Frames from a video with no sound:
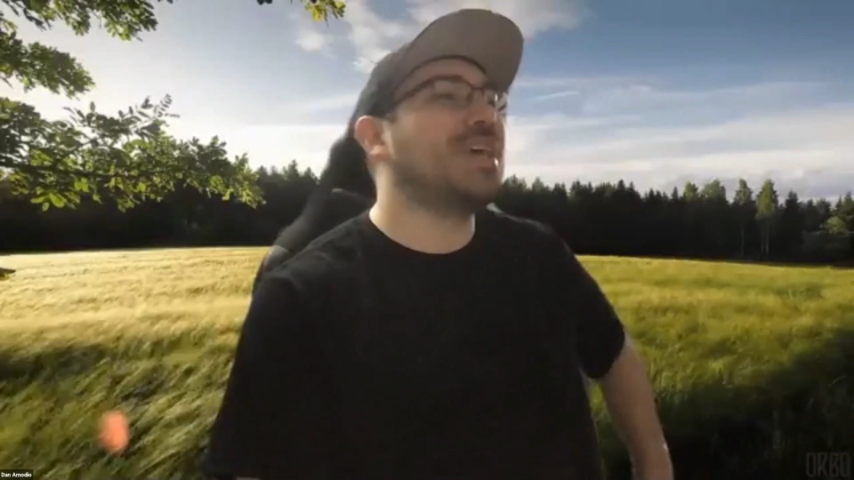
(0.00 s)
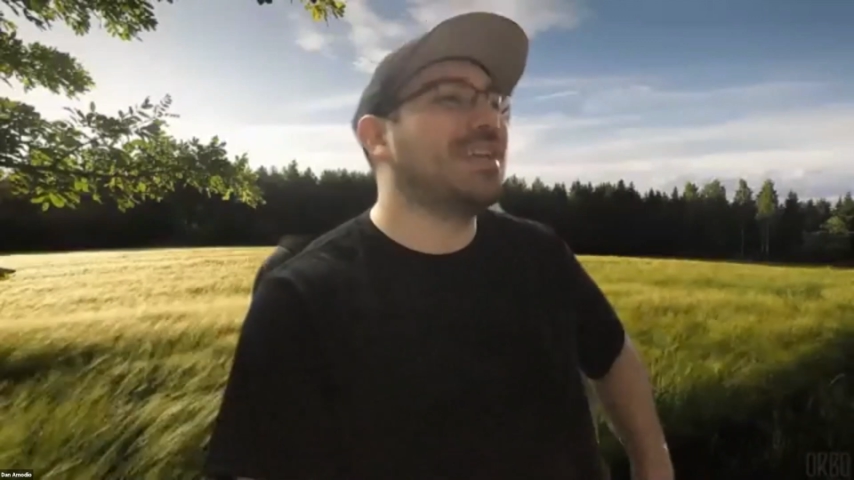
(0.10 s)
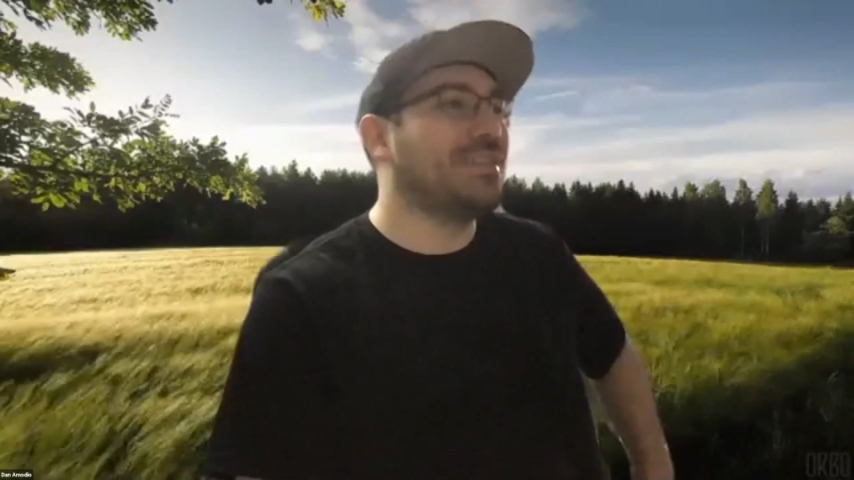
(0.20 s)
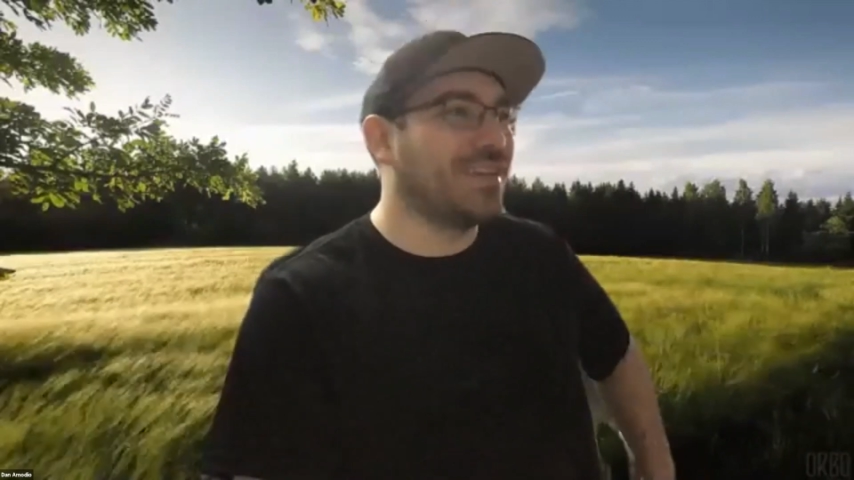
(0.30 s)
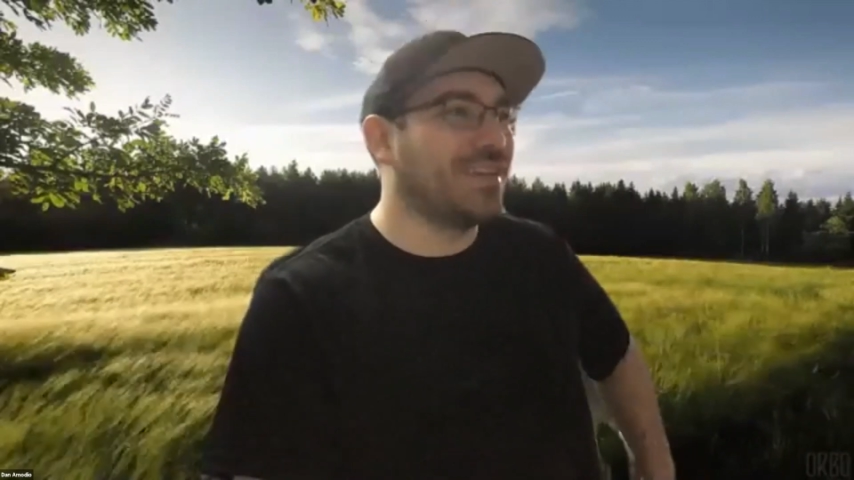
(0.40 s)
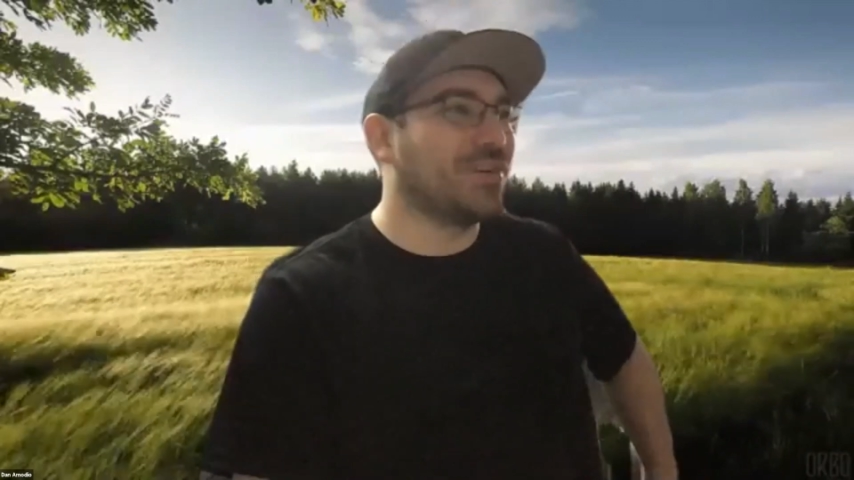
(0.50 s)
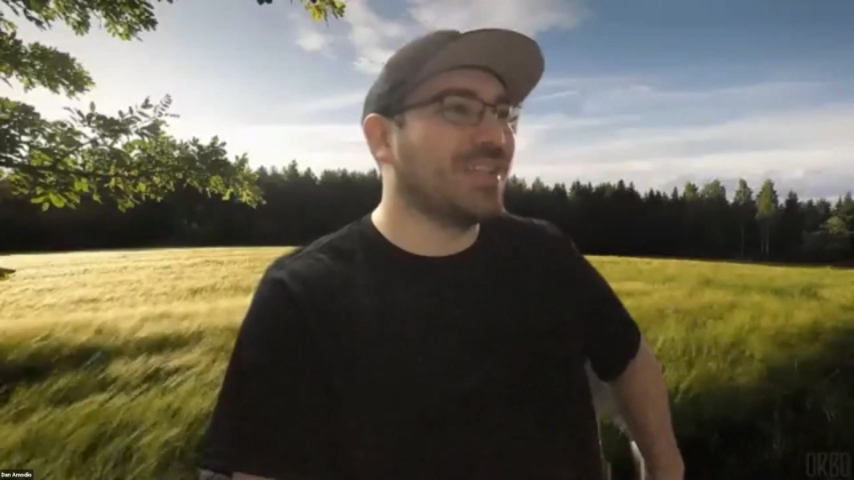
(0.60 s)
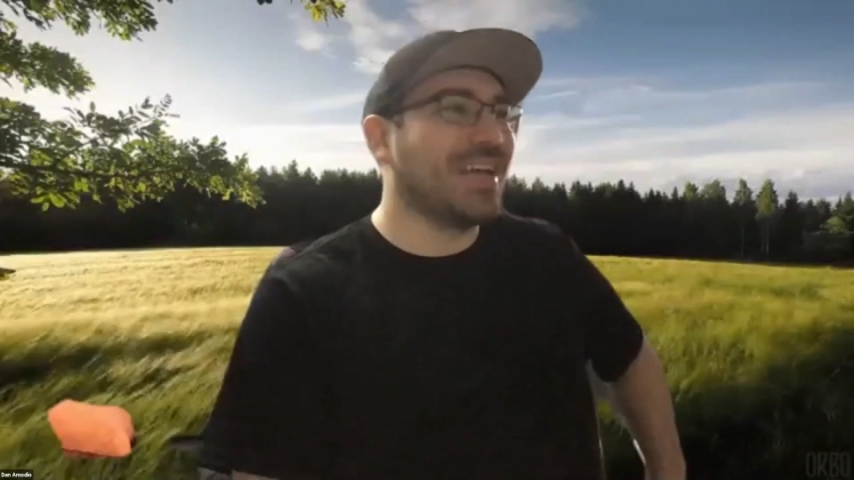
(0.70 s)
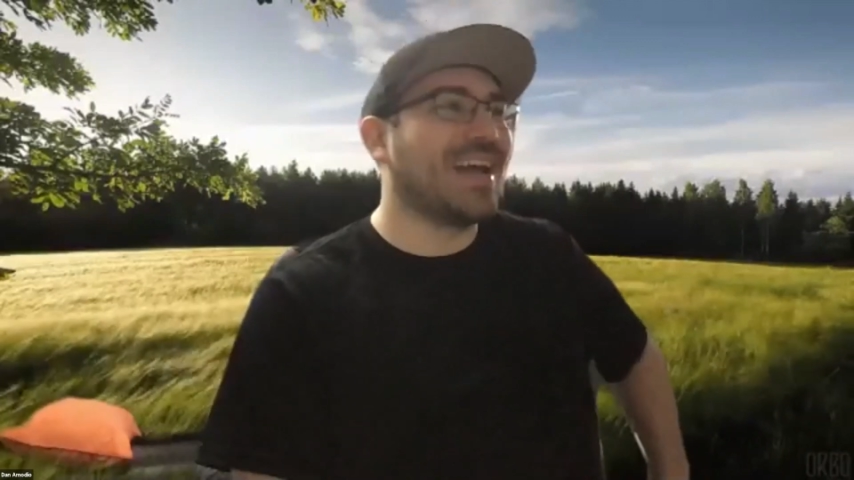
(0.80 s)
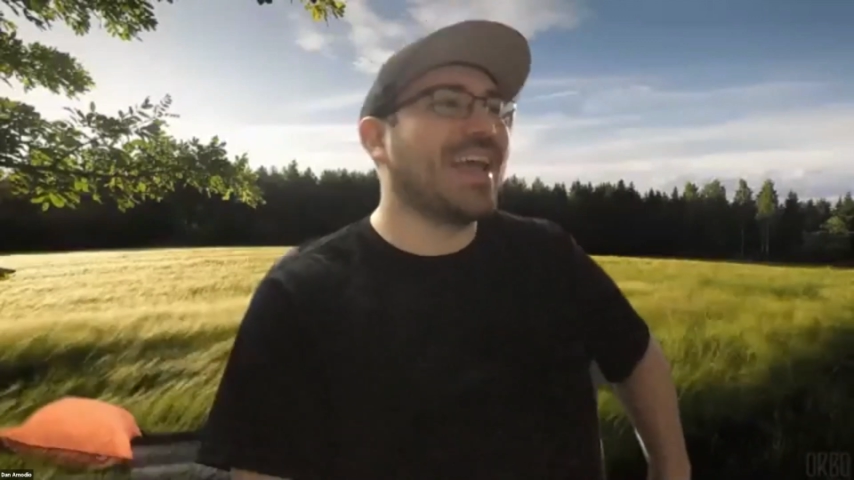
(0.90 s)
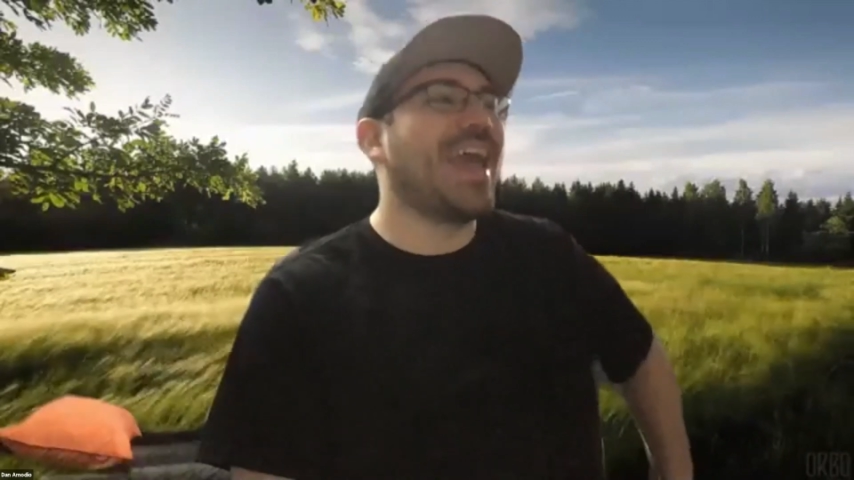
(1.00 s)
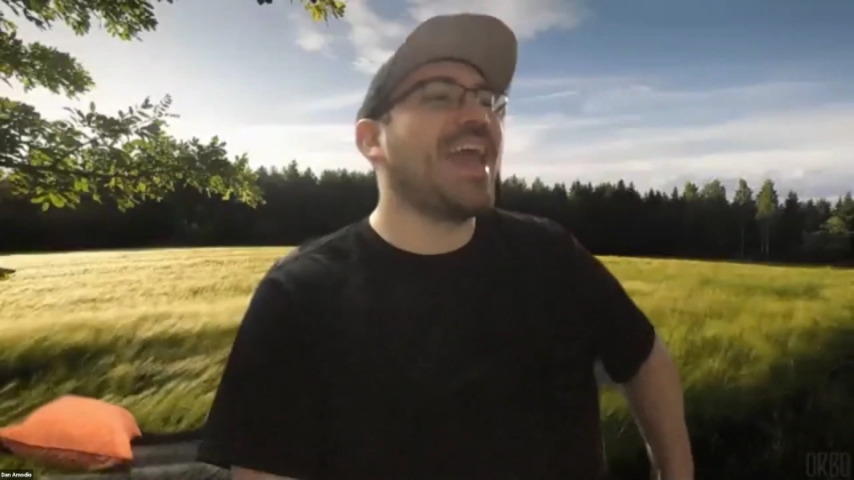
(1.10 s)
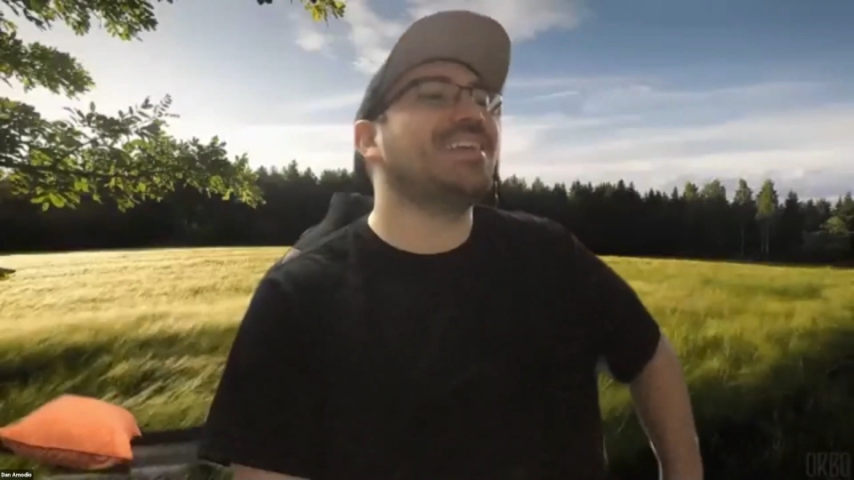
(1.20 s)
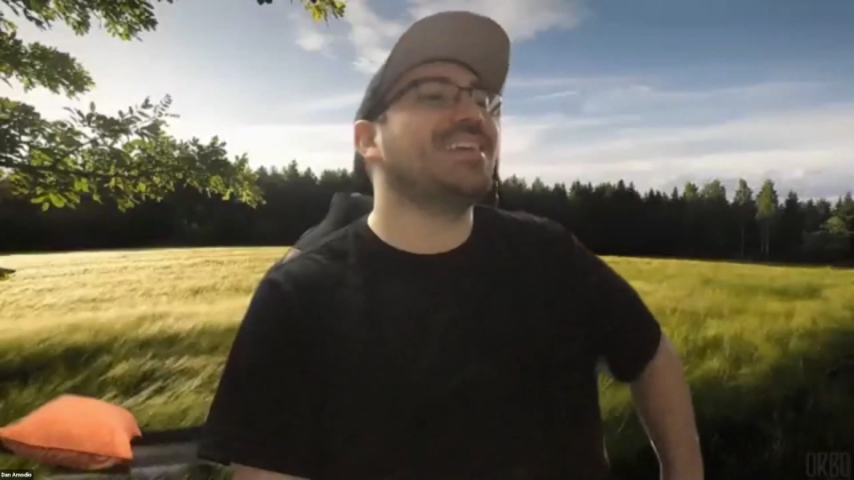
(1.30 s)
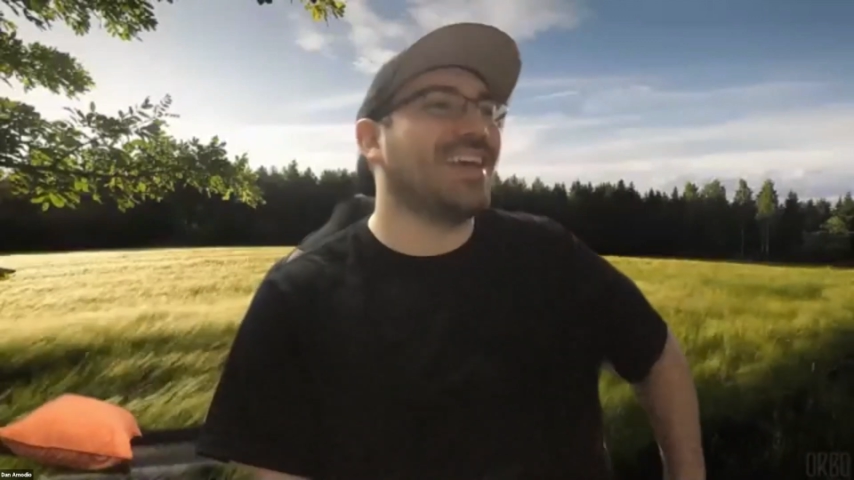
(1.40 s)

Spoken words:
anything. Or like, I hate it.